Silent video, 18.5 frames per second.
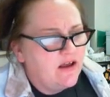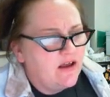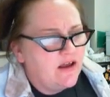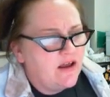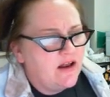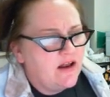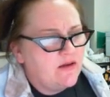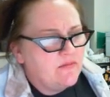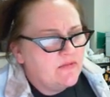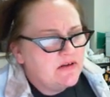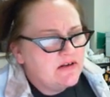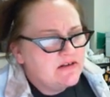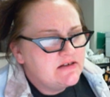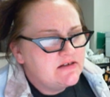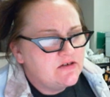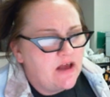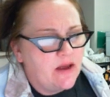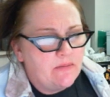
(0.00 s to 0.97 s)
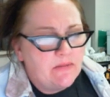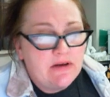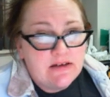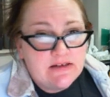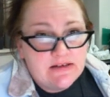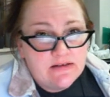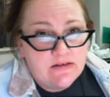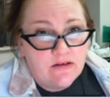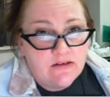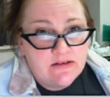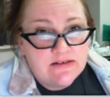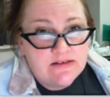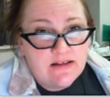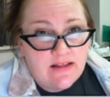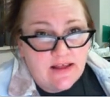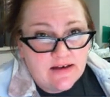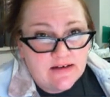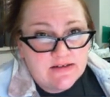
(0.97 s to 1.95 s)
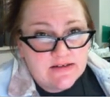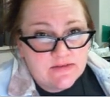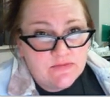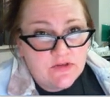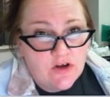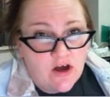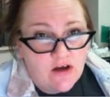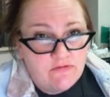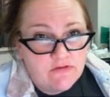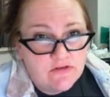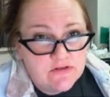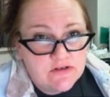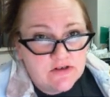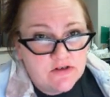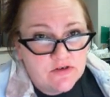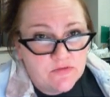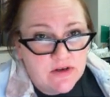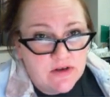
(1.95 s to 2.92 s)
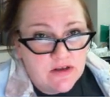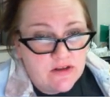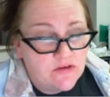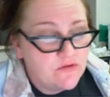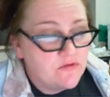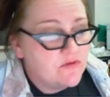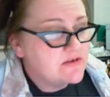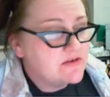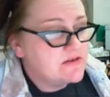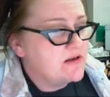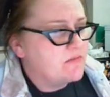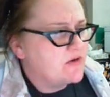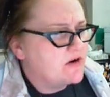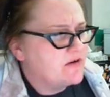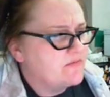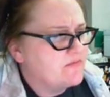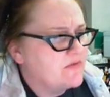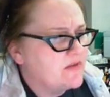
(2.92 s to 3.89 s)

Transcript: and I'm going to select some novels to read through the summer.